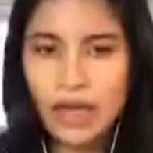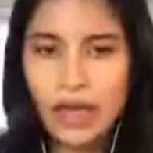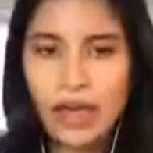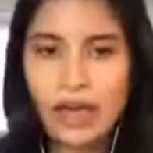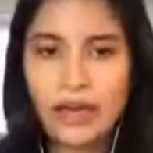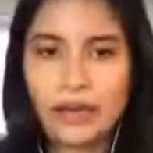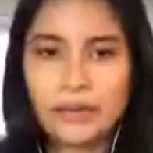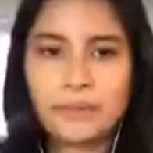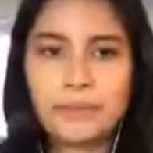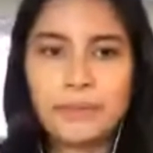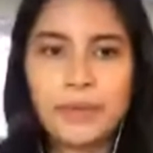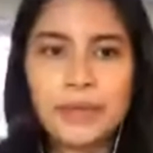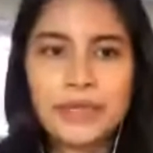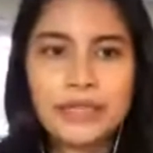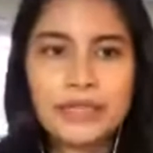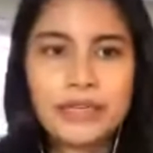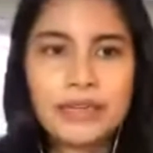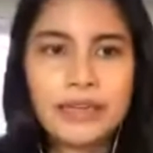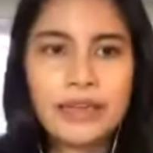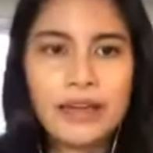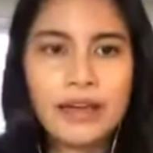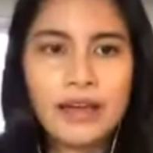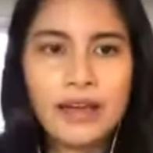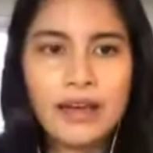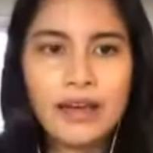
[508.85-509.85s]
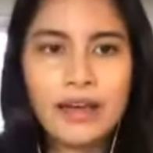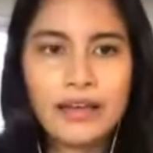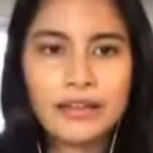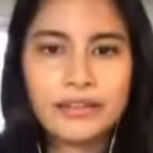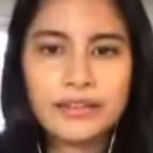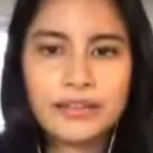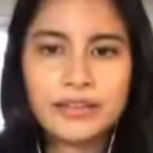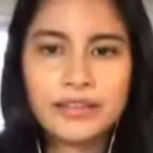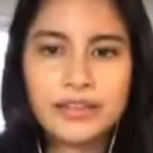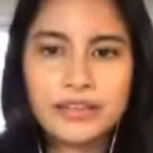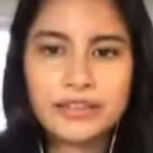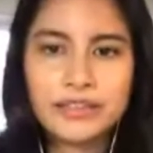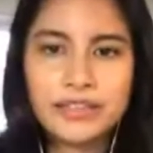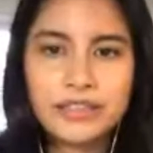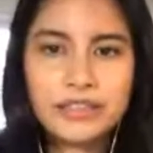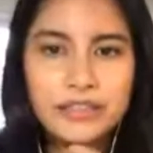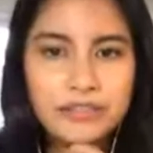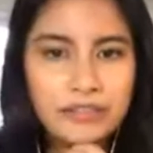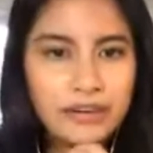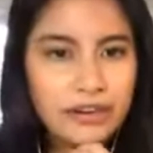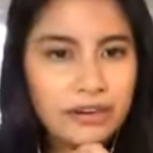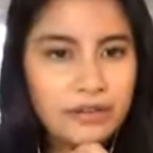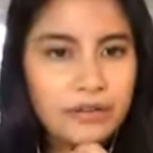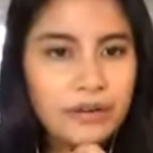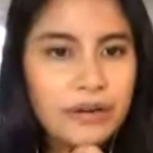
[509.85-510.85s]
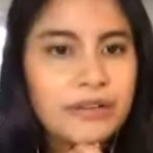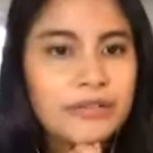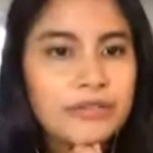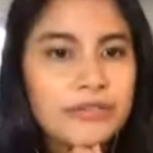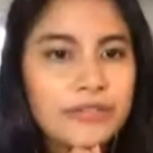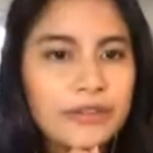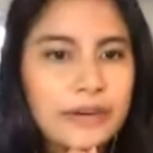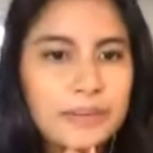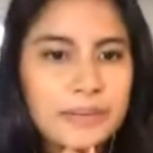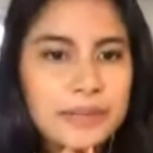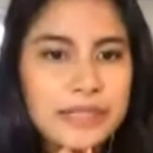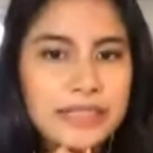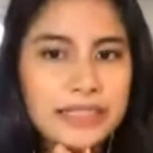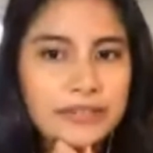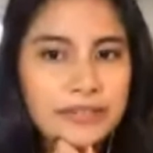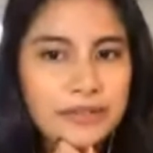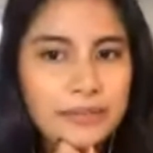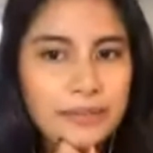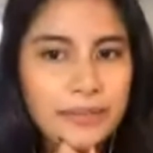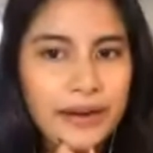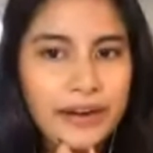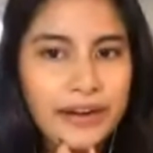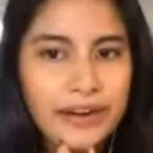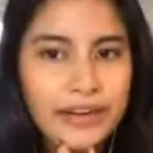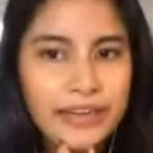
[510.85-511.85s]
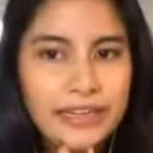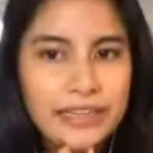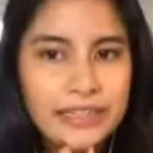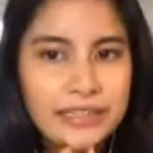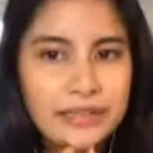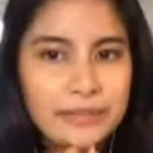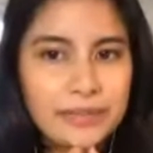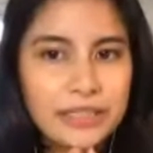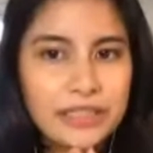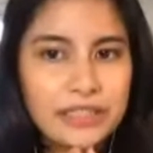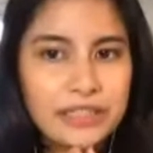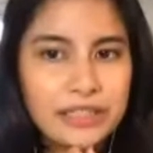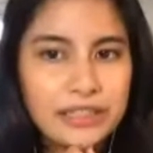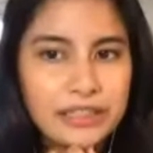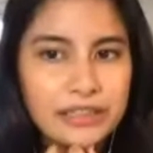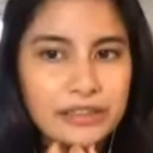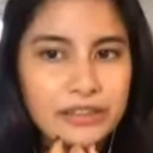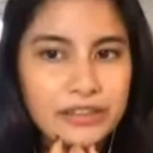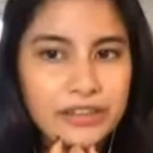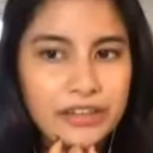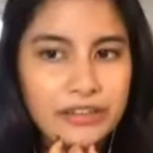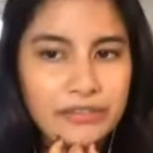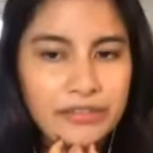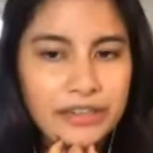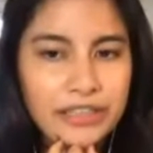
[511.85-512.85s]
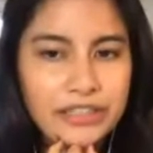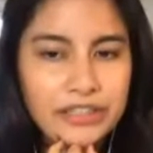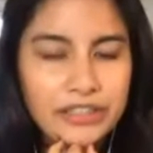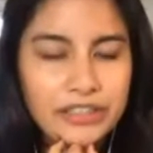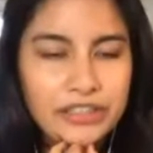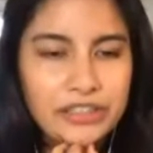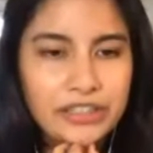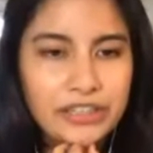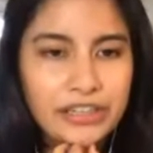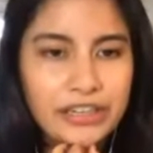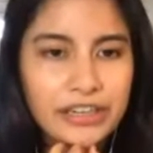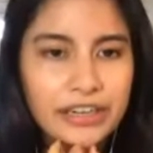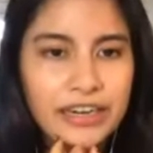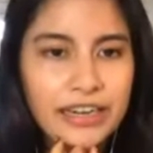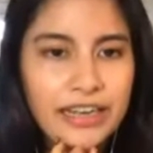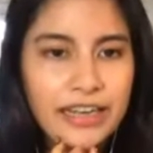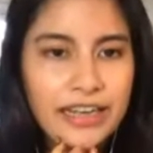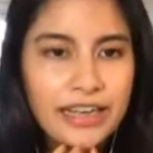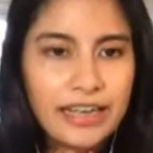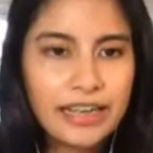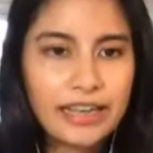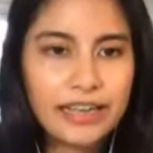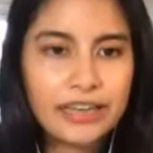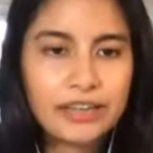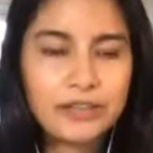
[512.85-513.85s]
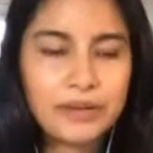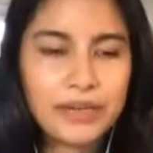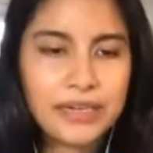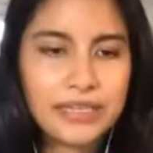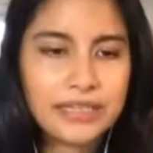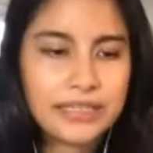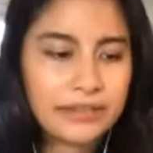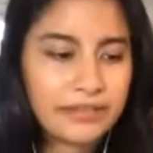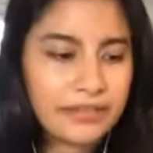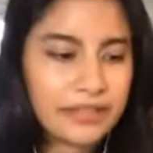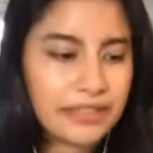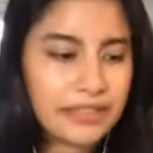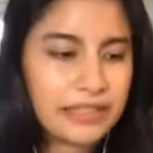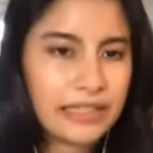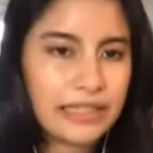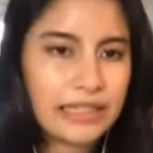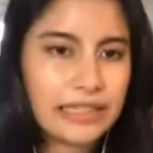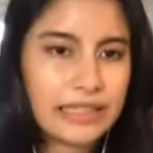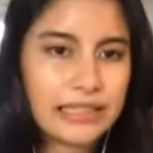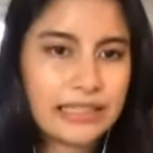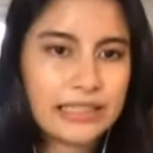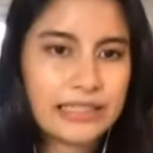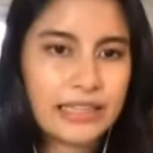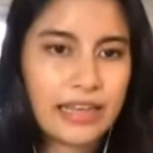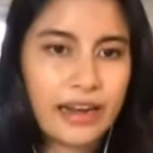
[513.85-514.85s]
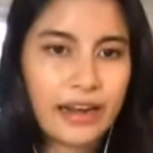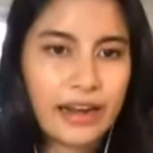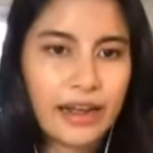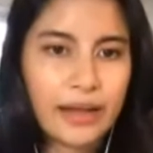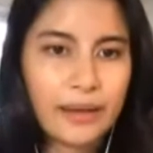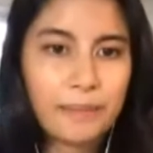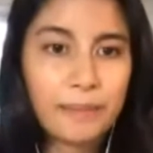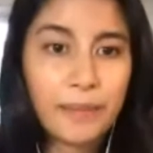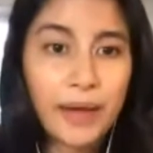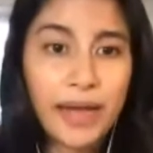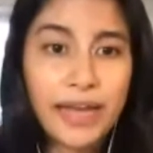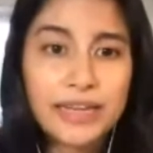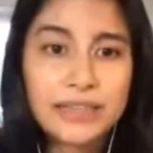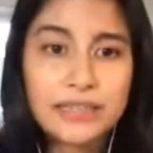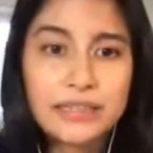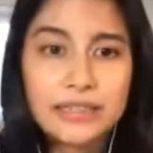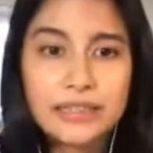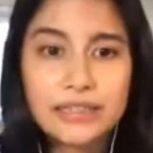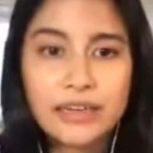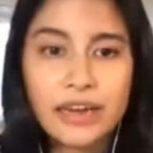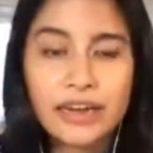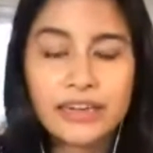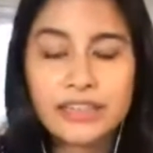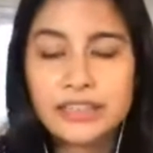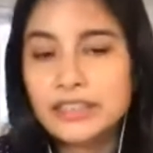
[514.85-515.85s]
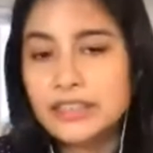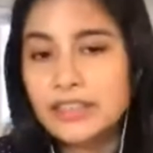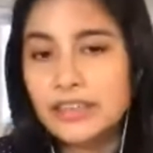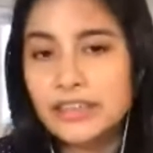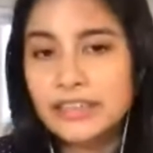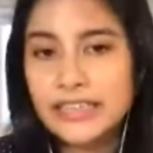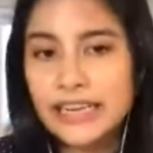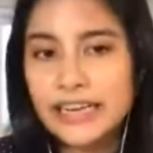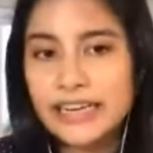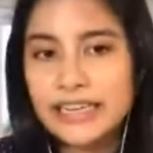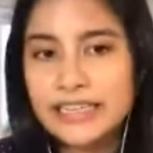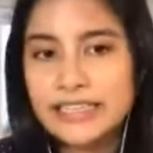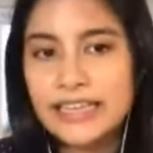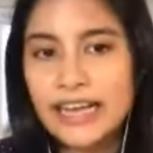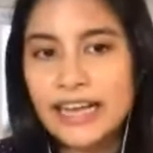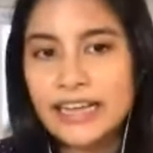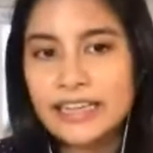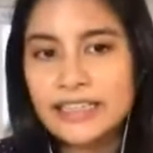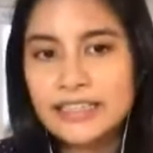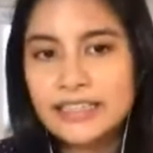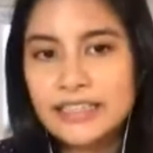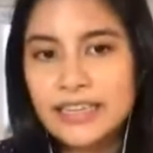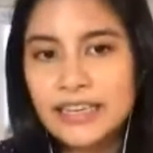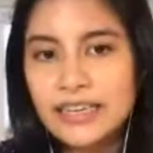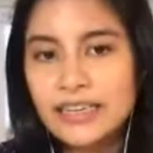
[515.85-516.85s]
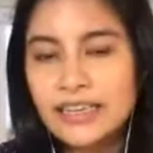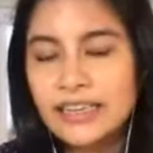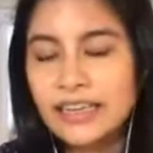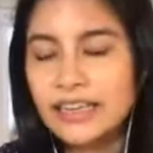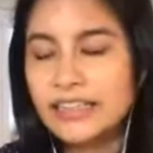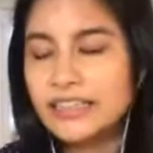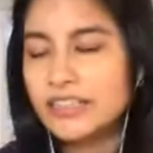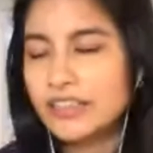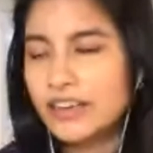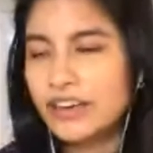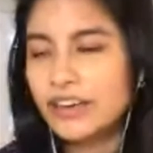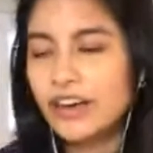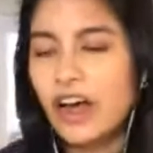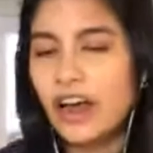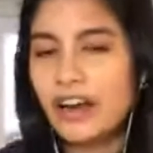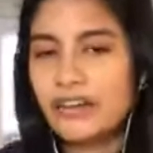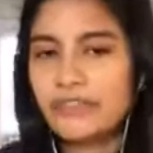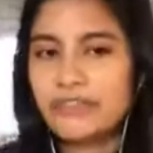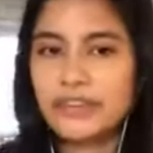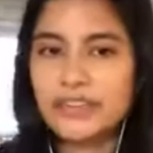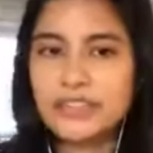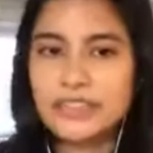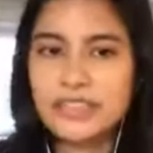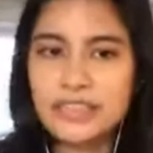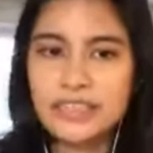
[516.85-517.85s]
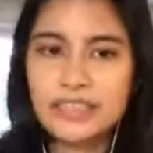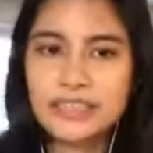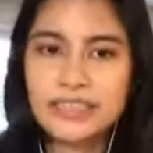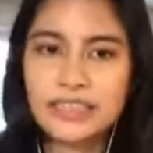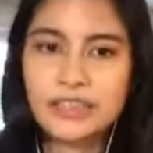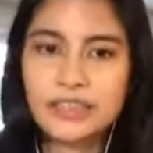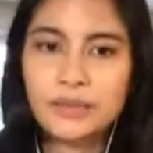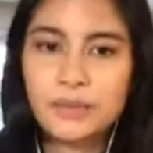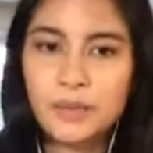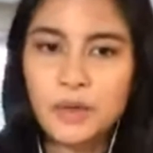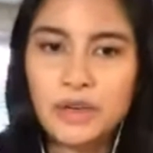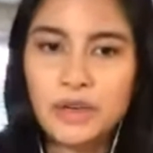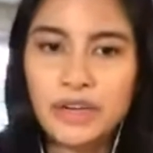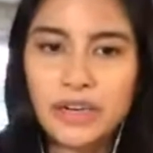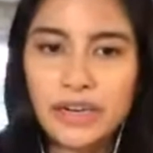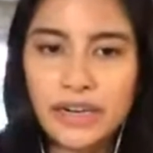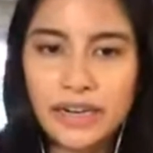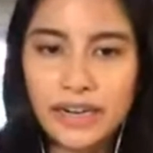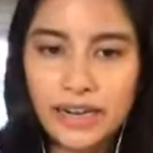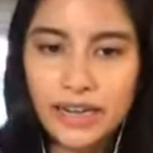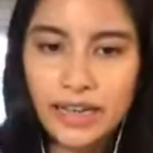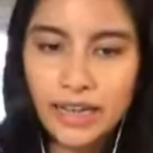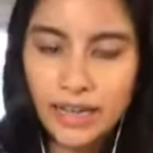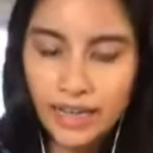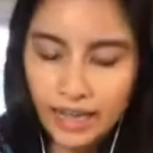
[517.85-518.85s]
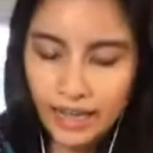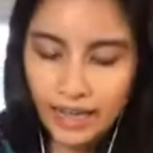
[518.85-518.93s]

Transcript: Um, but there's this great quote from Stephen Merity. He's a machine learning researcher. In 2017, he said, uh, bias is not just in our data sets, it's in our conferences and community.